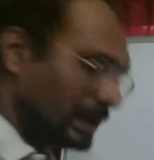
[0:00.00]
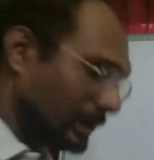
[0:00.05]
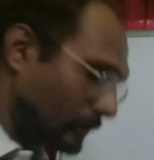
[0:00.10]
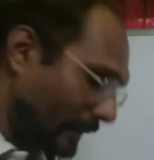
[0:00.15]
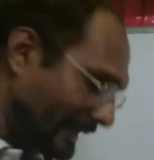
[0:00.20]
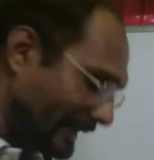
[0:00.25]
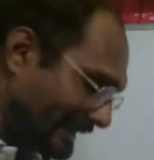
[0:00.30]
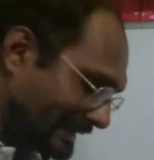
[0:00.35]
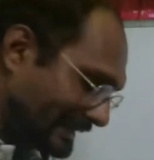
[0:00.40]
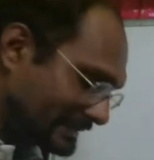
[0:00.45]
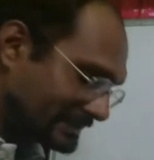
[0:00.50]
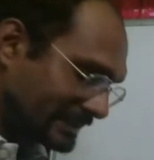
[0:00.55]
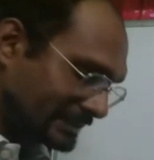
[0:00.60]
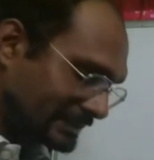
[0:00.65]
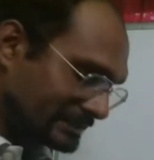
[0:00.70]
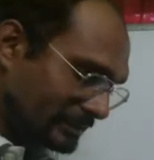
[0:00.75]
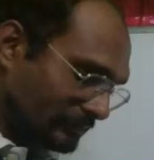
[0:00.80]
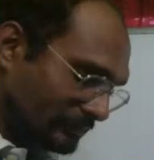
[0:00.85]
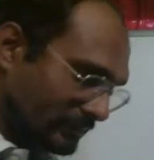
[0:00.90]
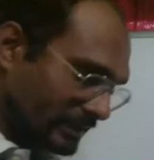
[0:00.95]
Why is
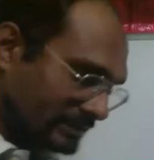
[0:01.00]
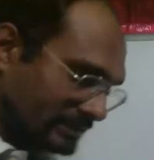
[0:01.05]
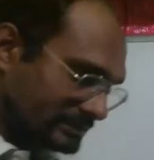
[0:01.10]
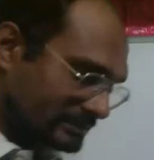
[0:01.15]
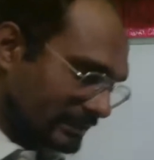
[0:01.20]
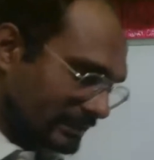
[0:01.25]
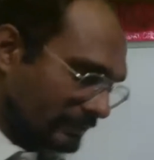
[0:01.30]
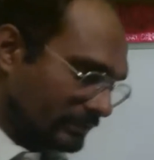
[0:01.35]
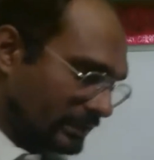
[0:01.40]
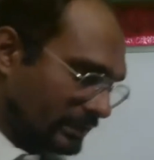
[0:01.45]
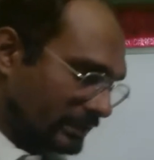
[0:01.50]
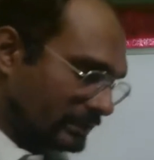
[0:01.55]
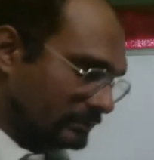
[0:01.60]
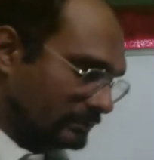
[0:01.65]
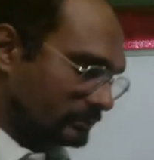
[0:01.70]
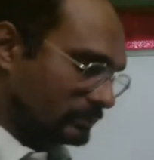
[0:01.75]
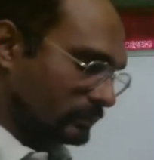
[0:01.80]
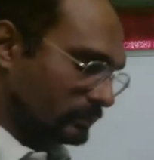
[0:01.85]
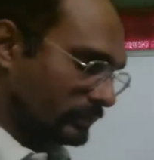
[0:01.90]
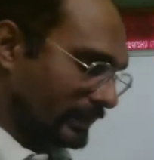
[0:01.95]
that difference coming?